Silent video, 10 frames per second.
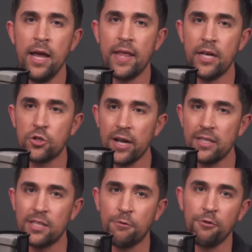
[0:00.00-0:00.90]
And they try
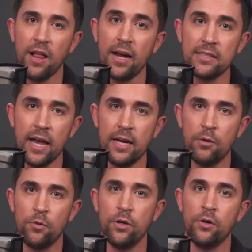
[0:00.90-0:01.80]
to deflect
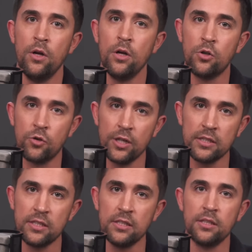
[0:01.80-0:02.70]
any real
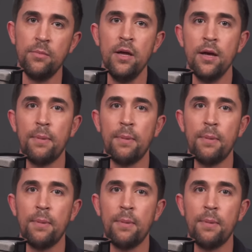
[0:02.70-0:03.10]
criticism